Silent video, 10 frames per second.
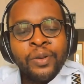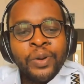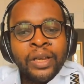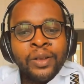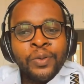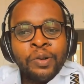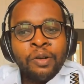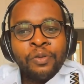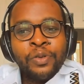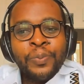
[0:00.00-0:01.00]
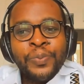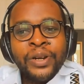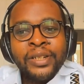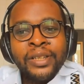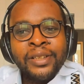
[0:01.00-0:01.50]
we're
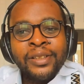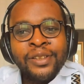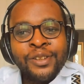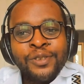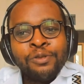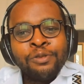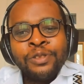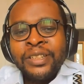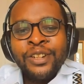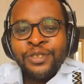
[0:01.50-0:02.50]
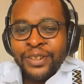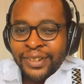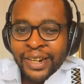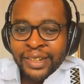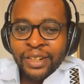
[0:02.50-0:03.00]
pretty, we tend to
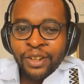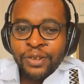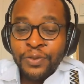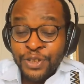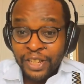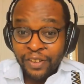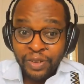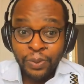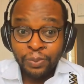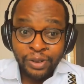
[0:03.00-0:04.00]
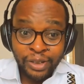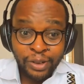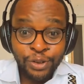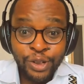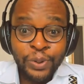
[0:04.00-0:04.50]
attract a lot of reserved people,
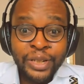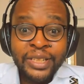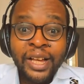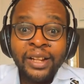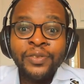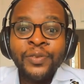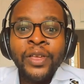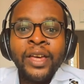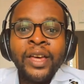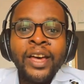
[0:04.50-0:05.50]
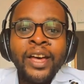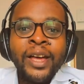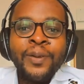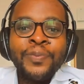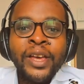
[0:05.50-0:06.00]
including myself,
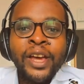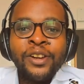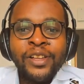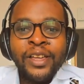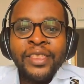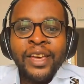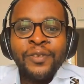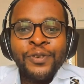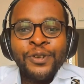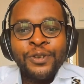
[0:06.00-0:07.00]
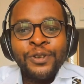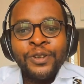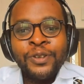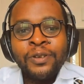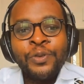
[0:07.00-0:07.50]
and therefore,
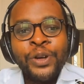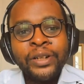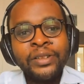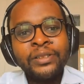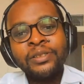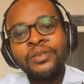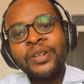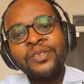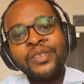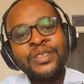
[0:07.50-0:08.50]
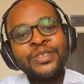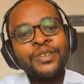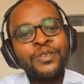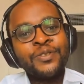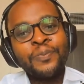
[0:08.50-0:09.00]
when
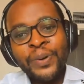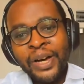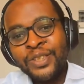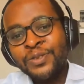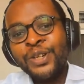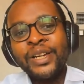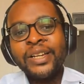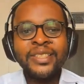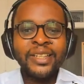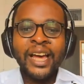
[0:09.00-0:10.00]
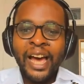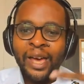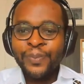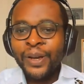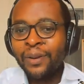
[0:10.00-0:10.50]
sort of buzzwords and
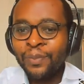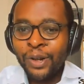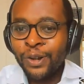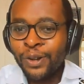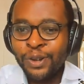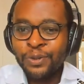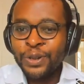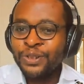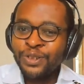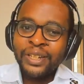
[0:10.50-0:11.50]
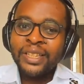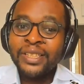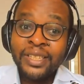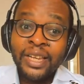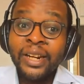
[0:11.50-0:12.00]
hype come along, we do not
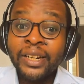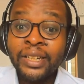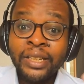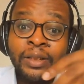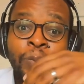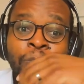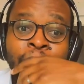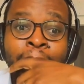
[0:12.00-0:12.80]
necessarily,